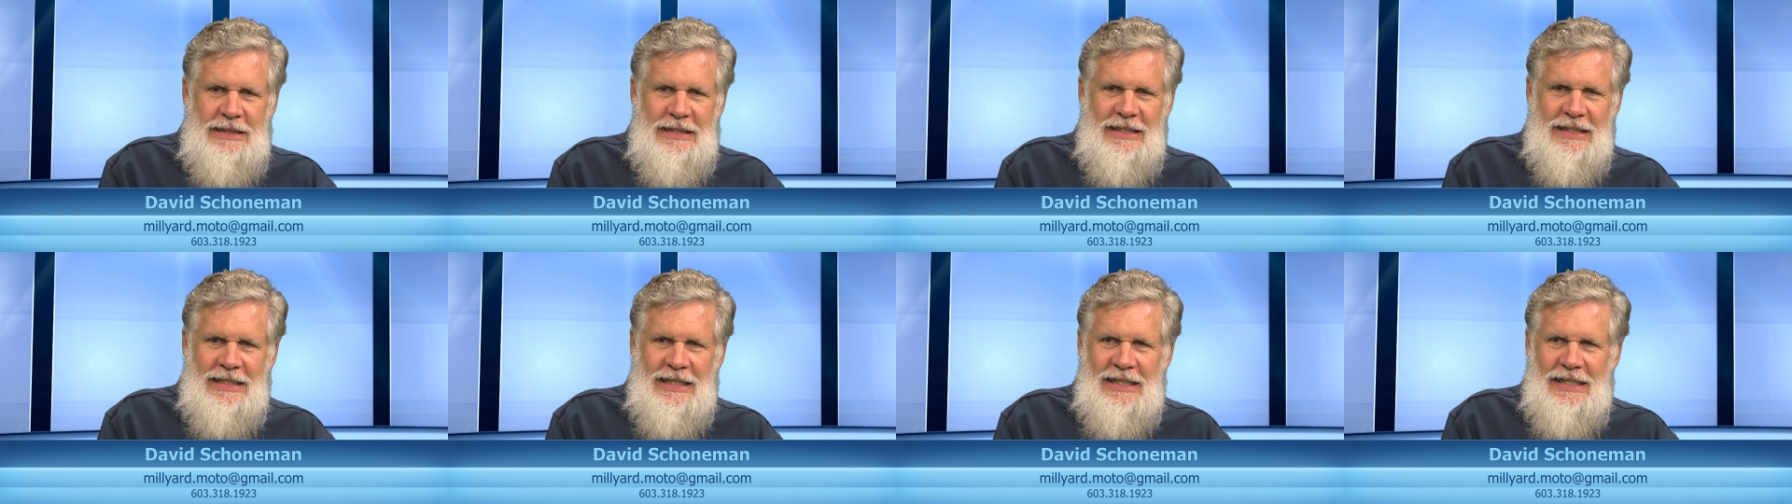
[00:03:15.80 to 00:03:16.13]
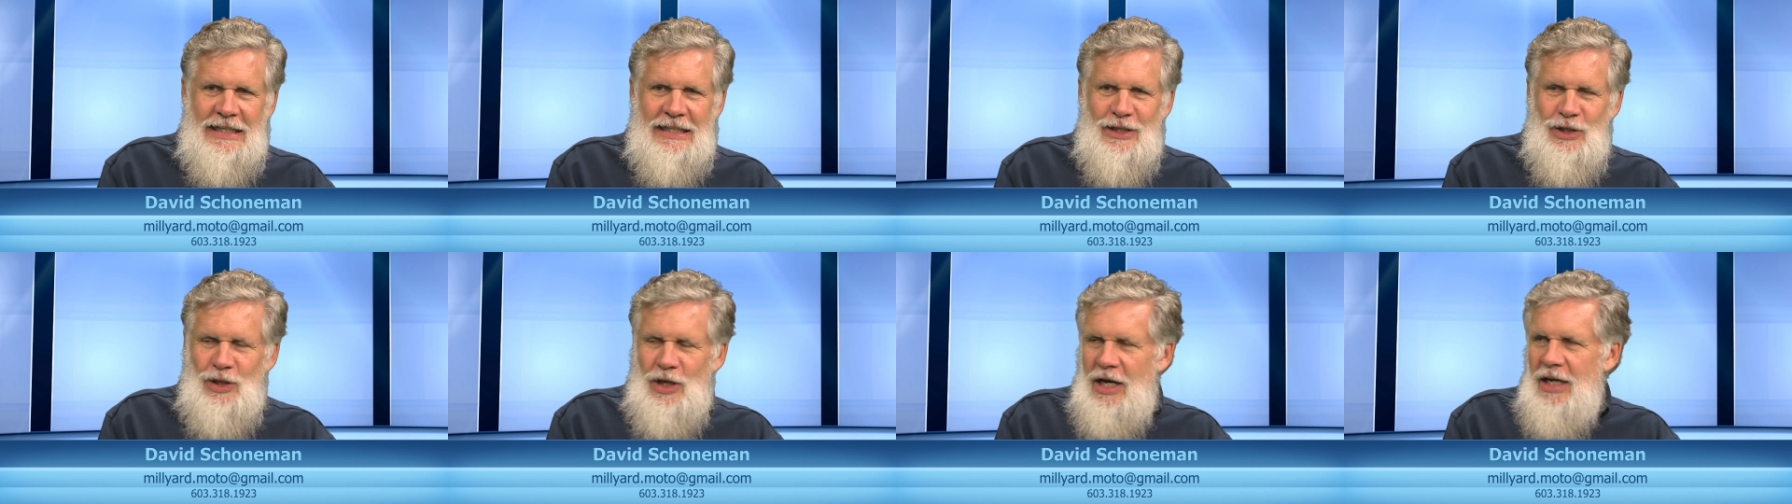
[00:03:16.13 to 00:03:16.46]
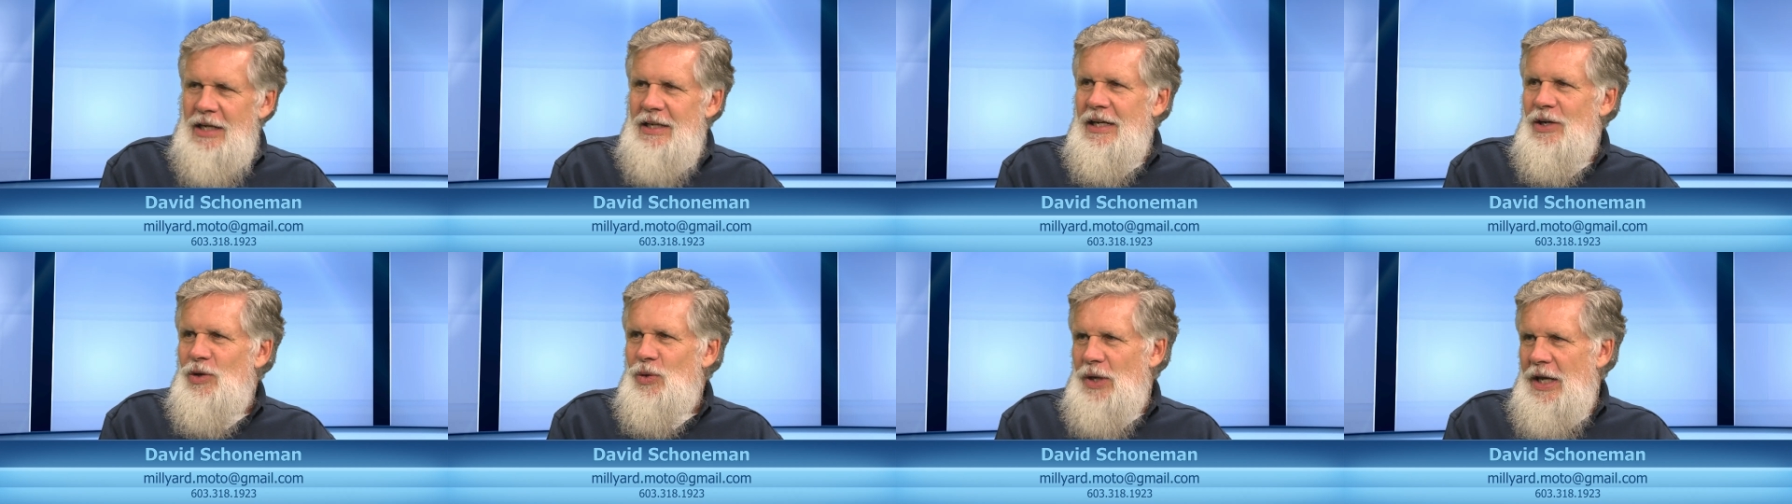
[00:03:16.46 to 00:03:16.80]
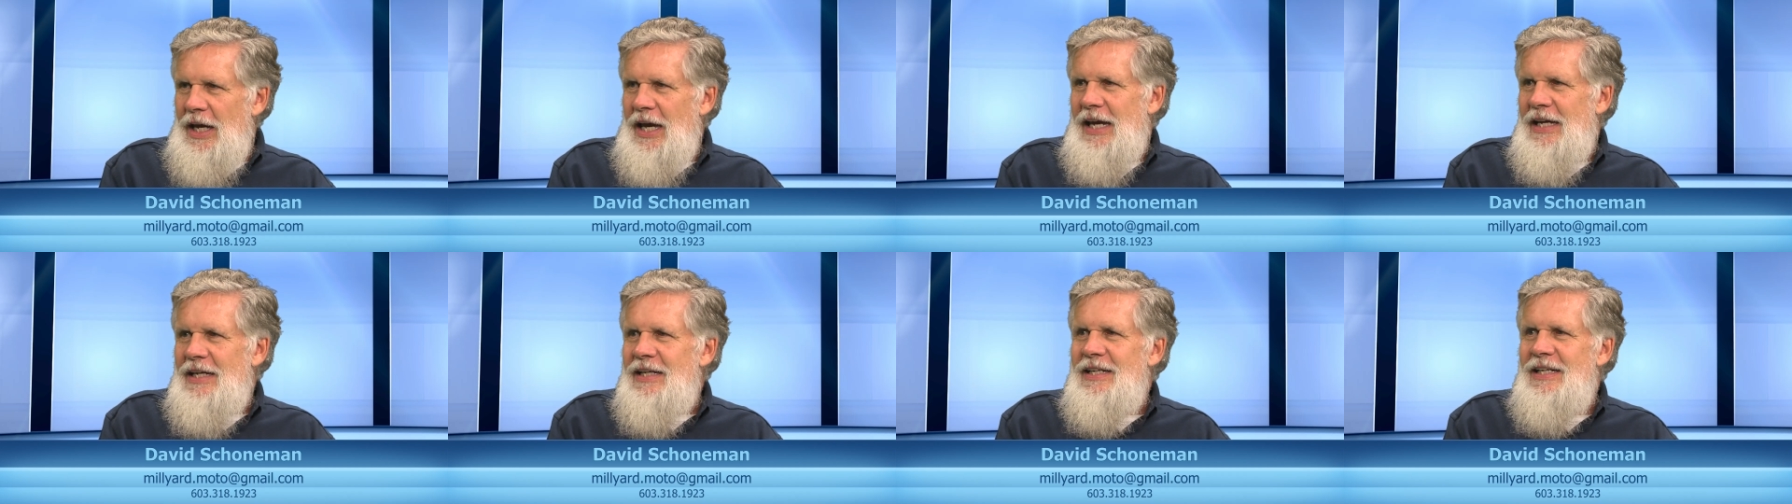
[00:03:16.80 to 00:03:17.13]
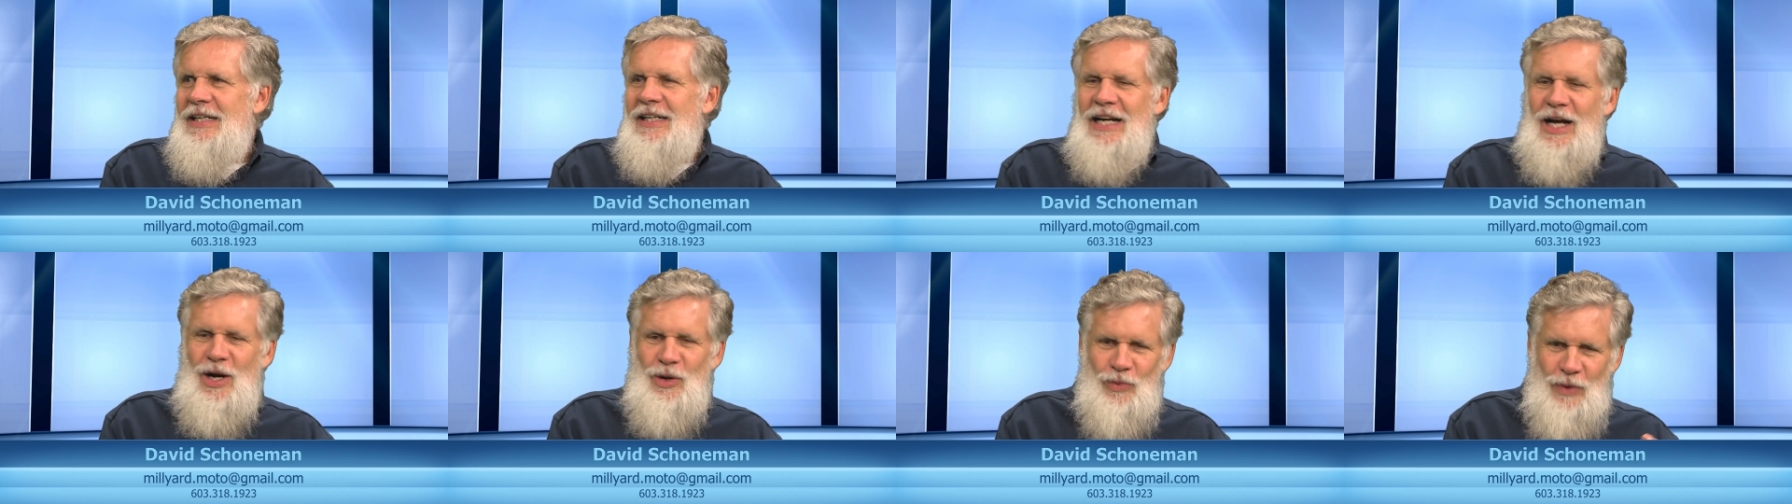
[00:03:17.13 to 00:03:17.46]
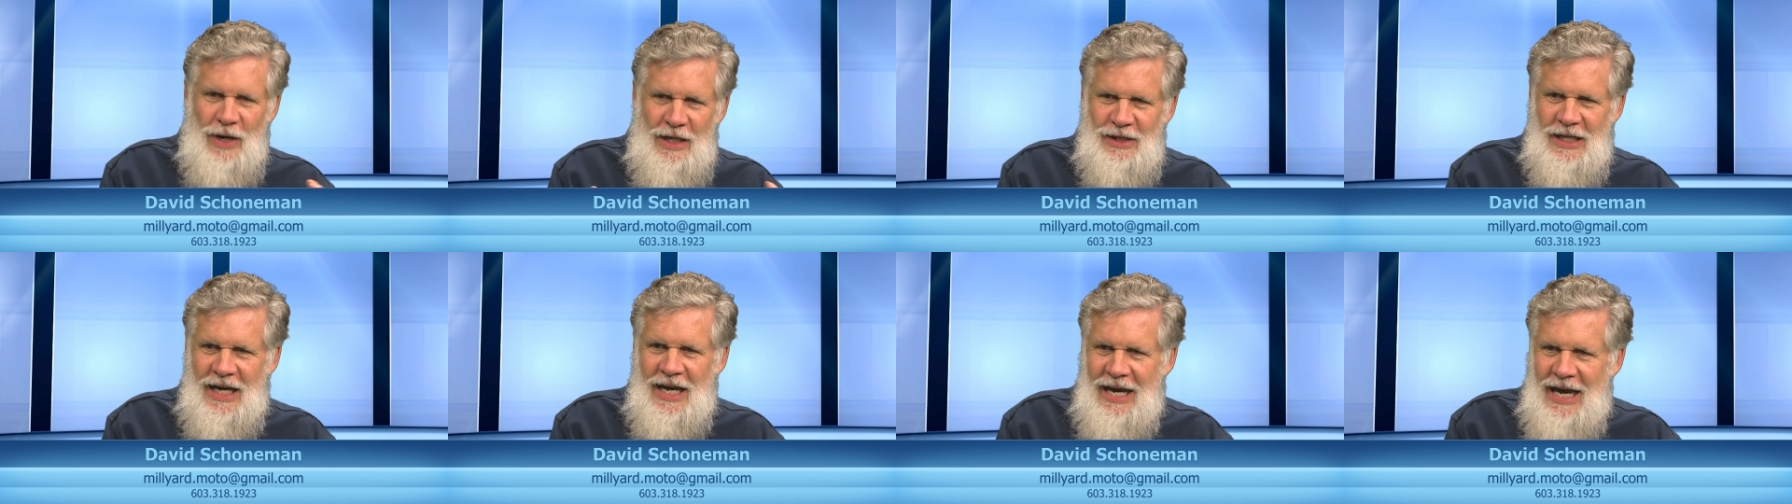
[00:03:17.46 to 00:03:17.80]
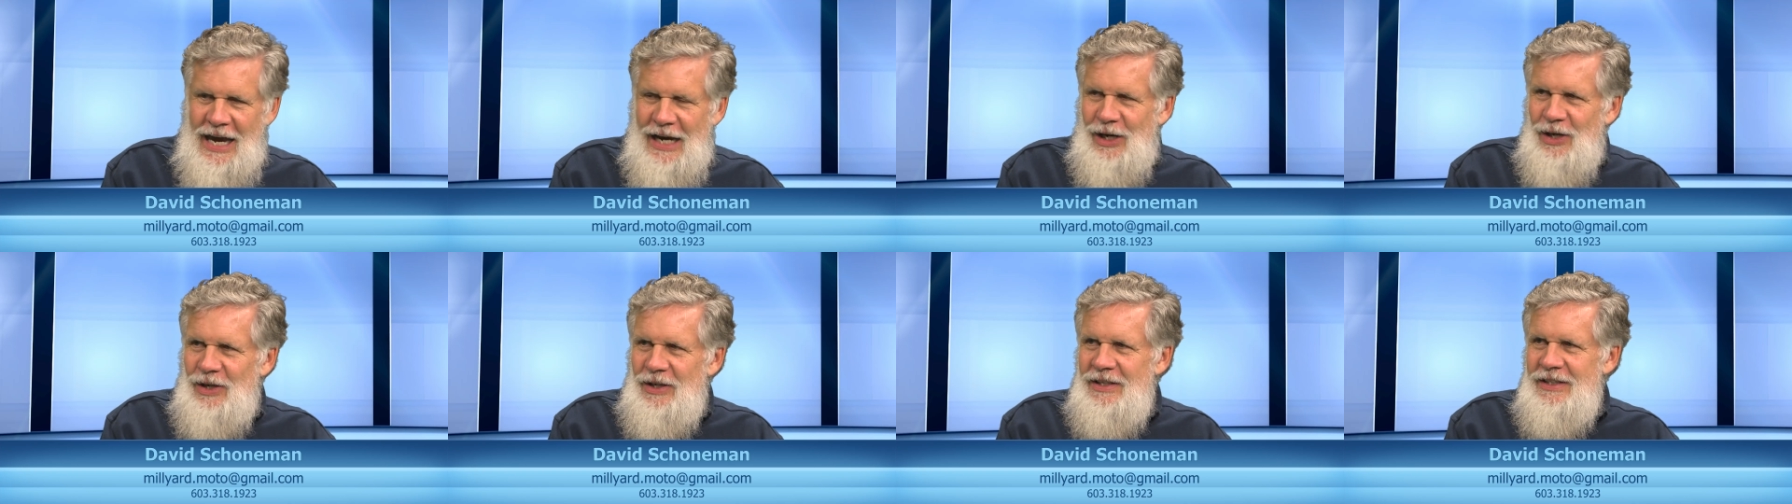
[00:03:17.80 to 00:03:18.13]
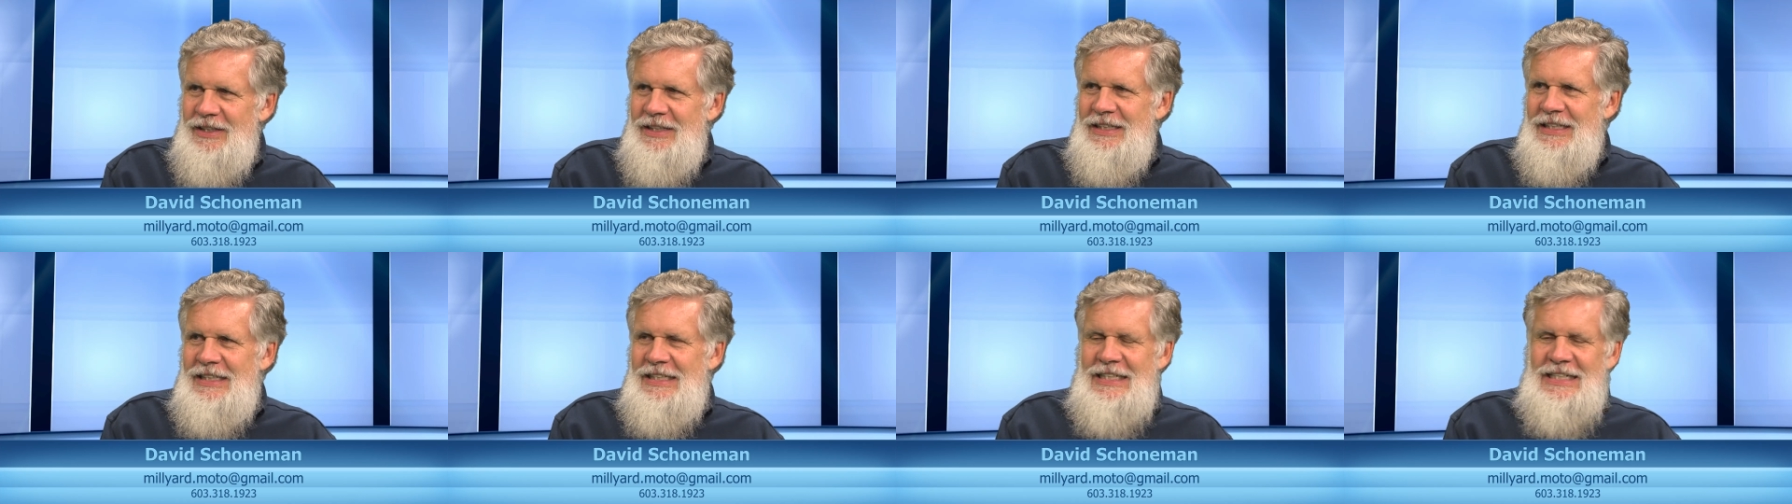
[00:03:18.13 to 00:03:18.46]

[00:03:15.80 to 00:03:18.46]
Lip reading: And I thought, okay, I'll rent the hangar.